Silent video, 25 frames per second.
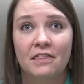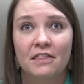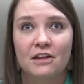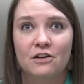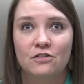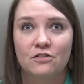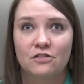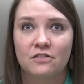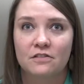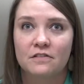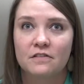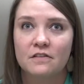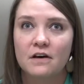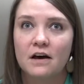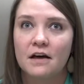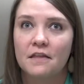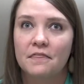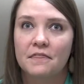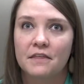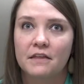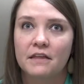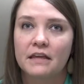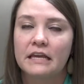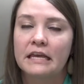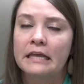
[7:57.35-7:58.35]
They just
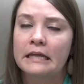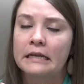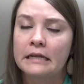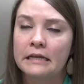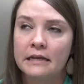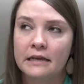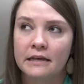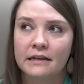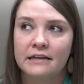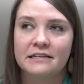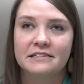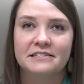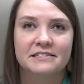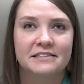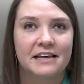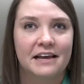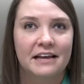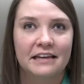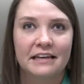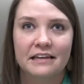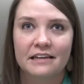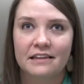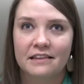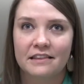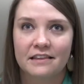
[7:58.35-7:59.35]
thought that like at any
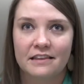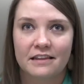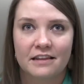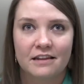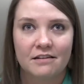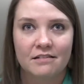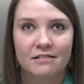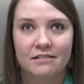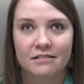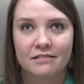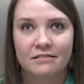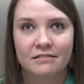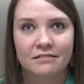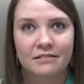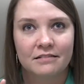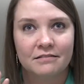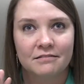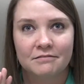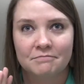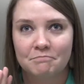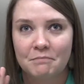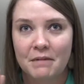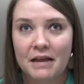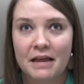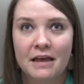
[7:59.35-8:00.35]
second that
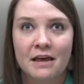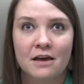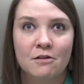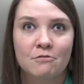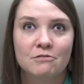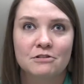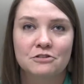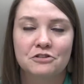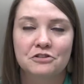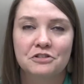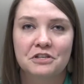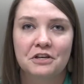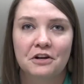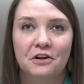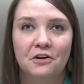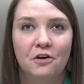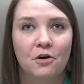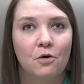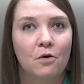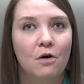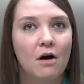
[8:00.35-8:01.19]
my head was just going to go